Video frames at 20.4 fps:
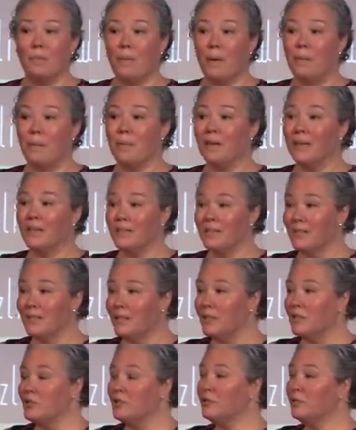but because
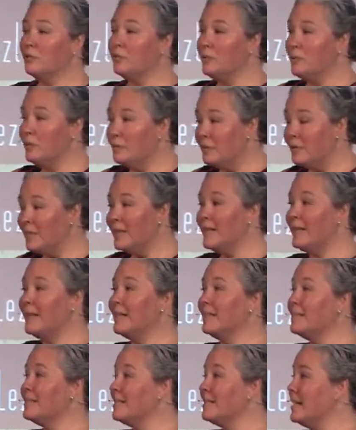the truth
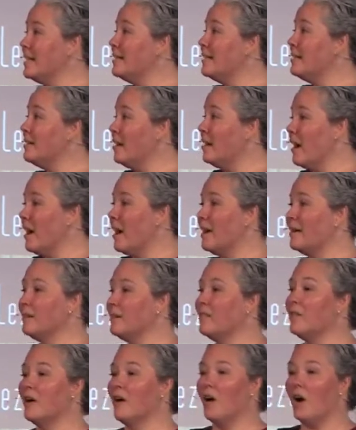is, in
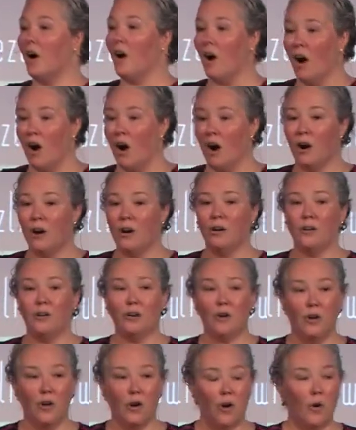God, there are
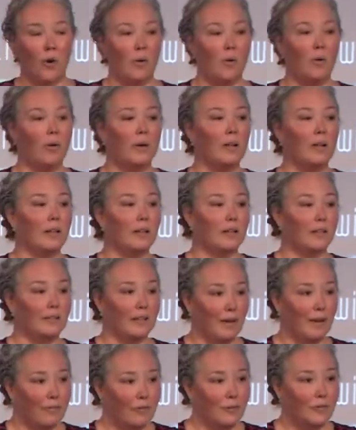no
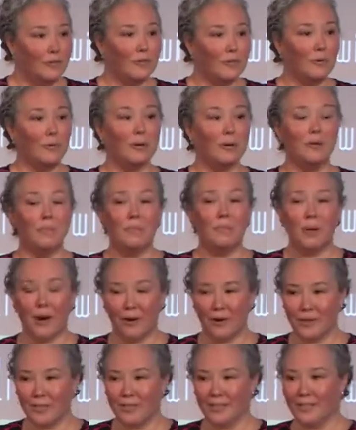levels or
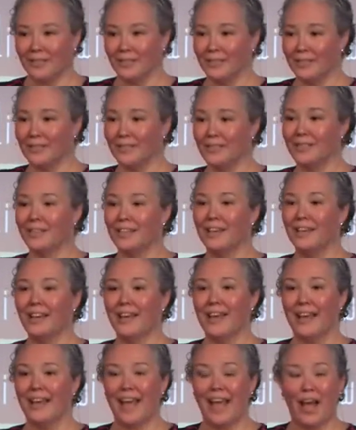comparisons
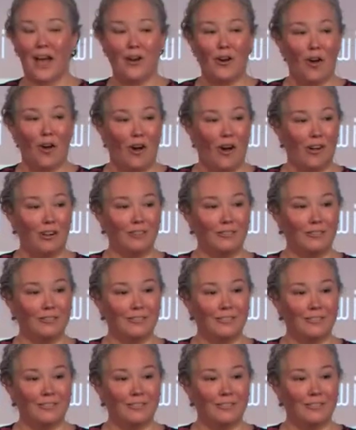at all.